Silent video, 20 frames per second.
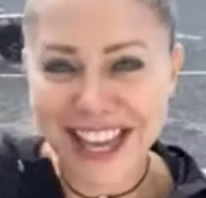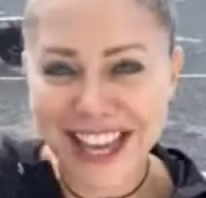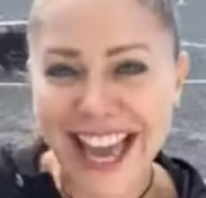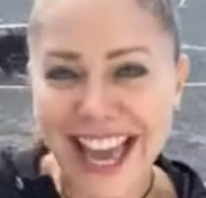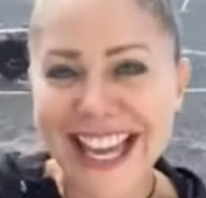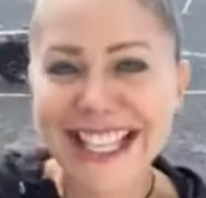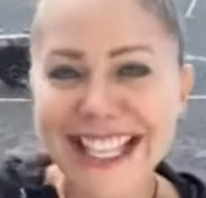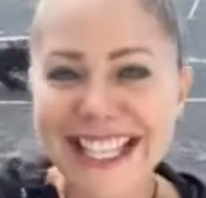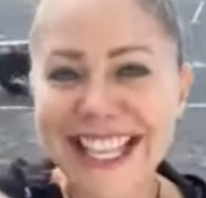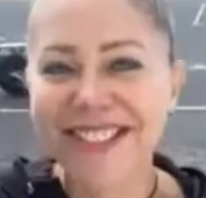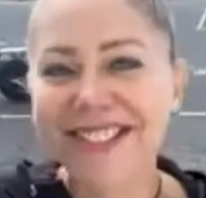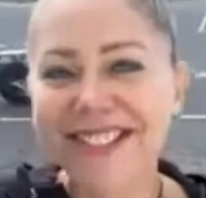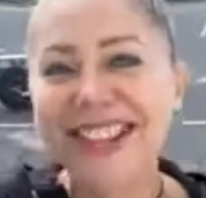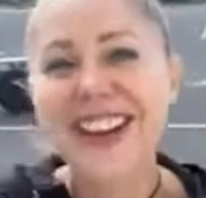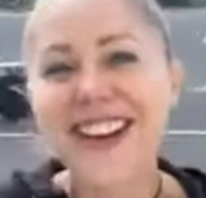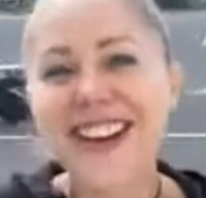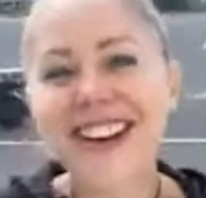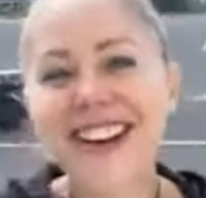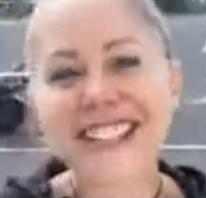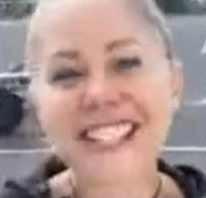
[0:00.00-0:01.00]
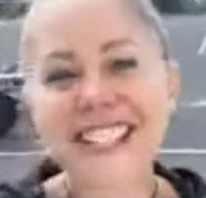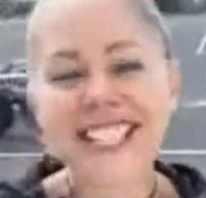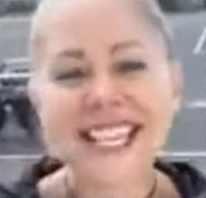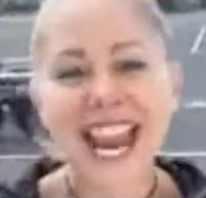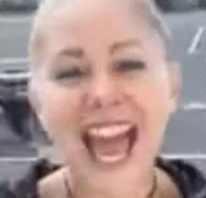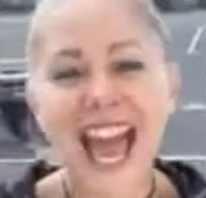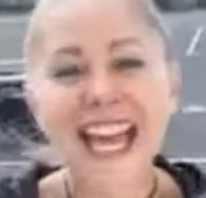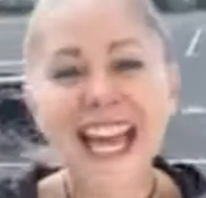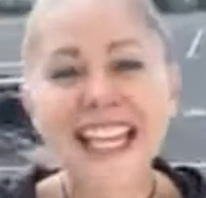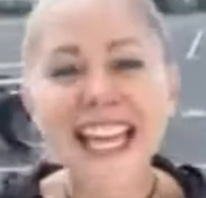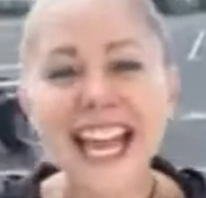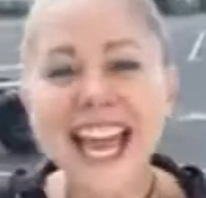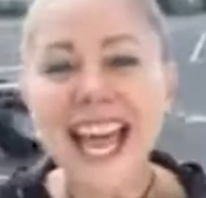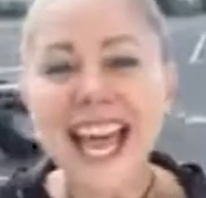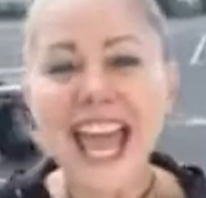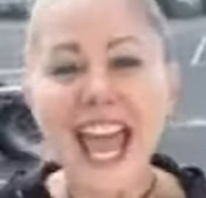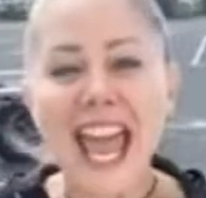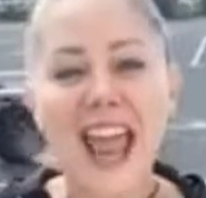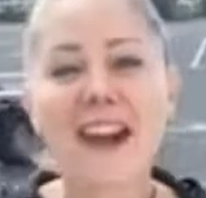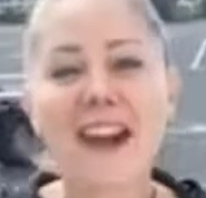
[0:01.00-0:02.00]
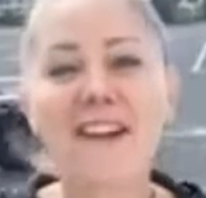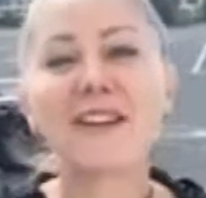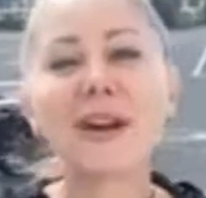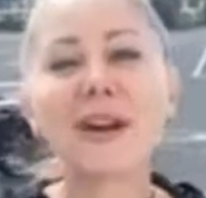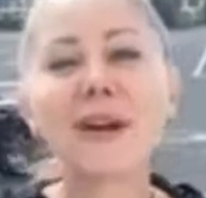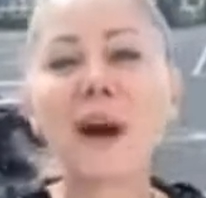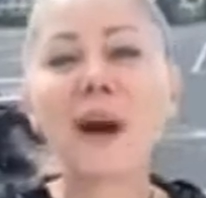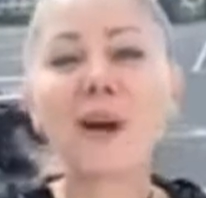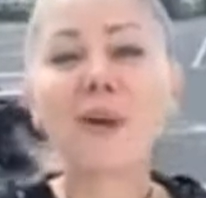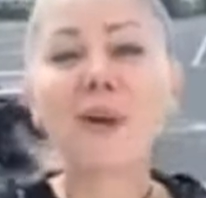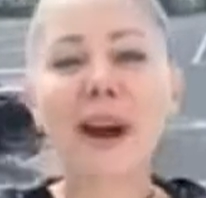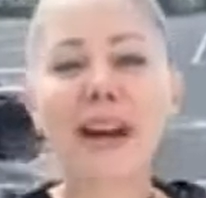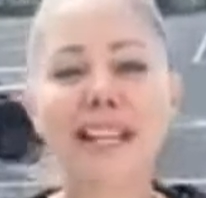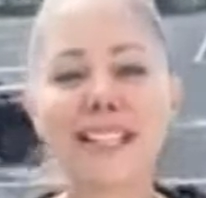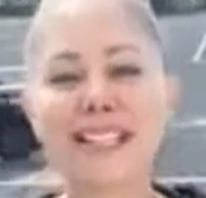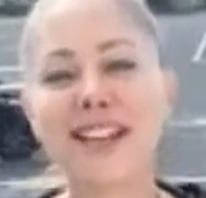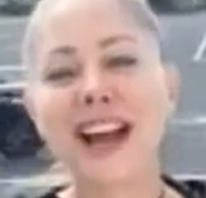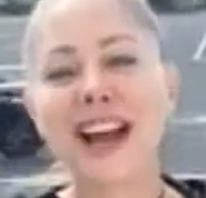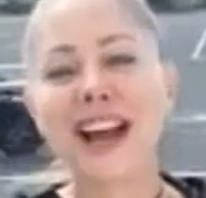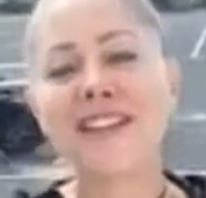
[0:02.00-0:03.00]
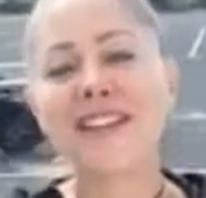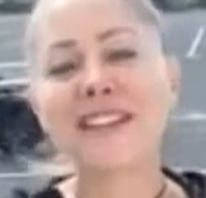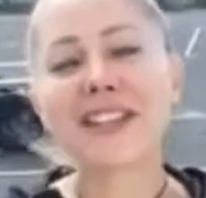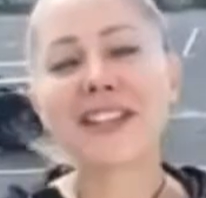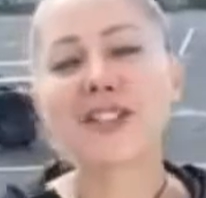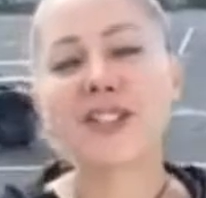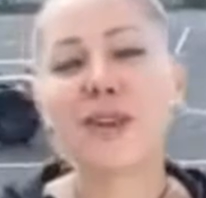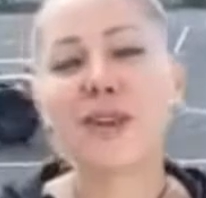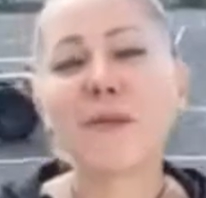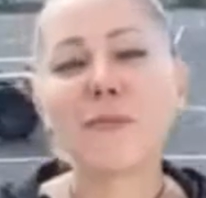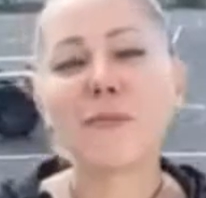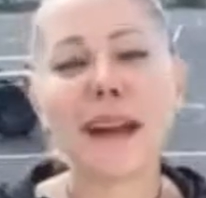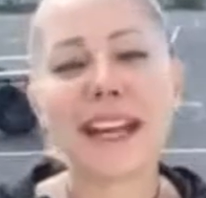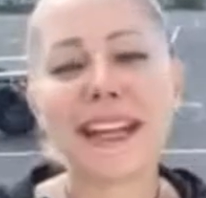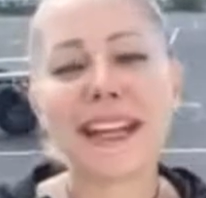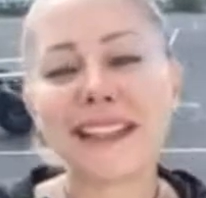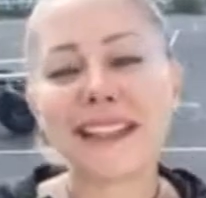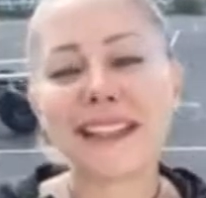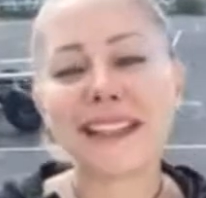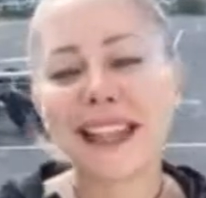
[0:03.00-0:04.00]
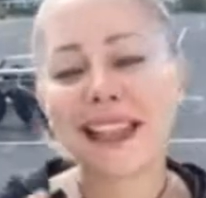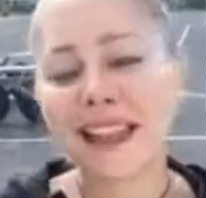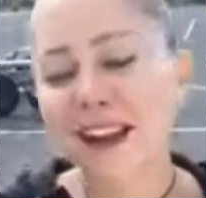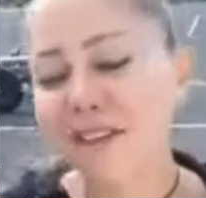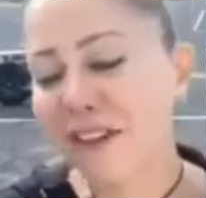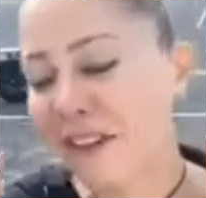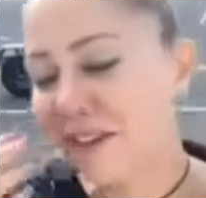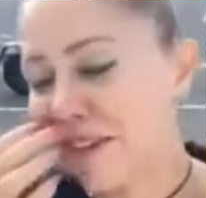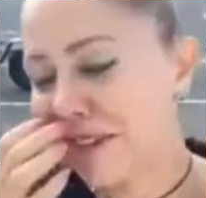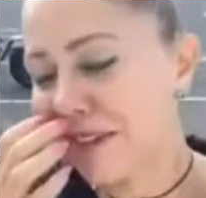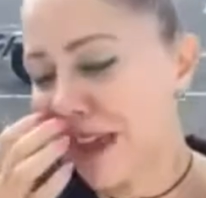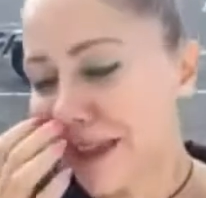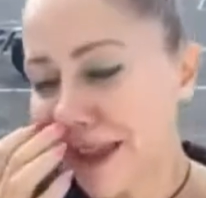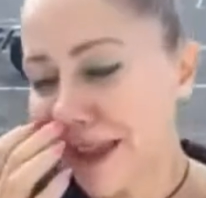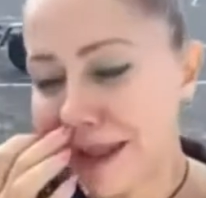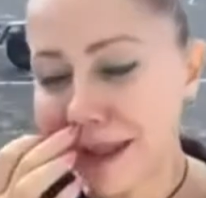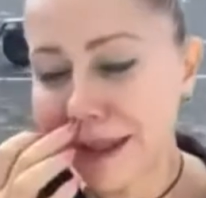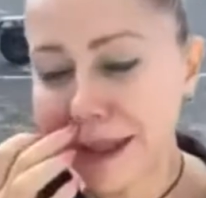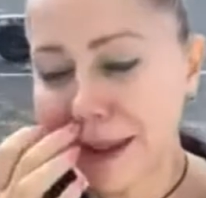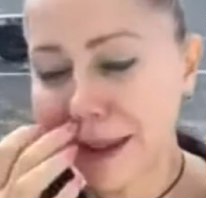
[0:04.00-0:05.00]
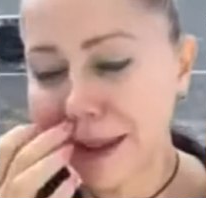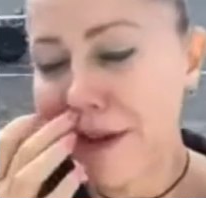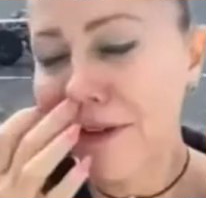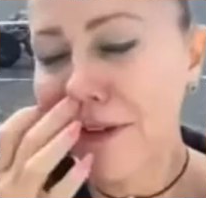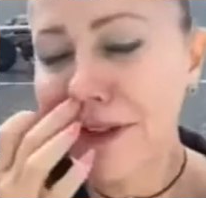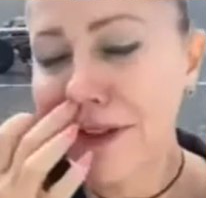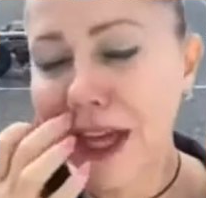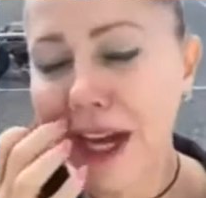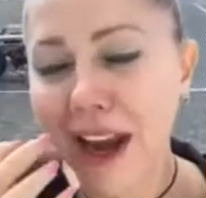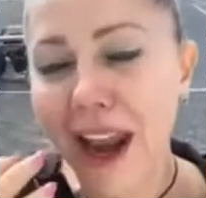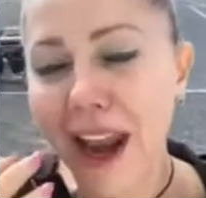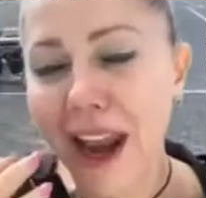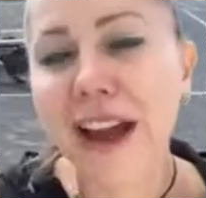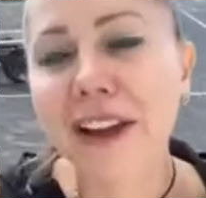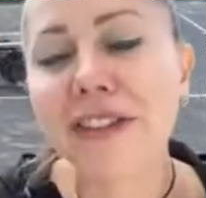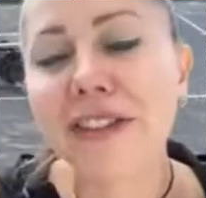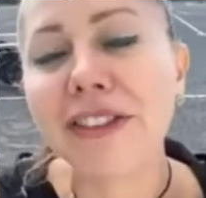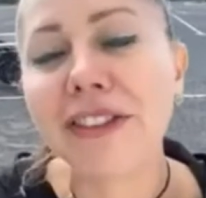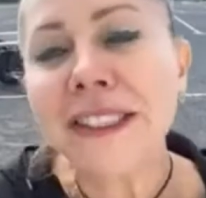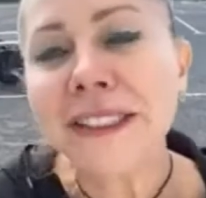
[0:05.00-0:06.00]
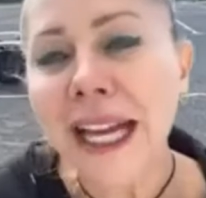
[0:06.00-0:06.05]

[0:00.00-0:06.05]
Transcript: or yes, let me know in the chat. Everyone wants to have their soulmate, the love of the love of their life.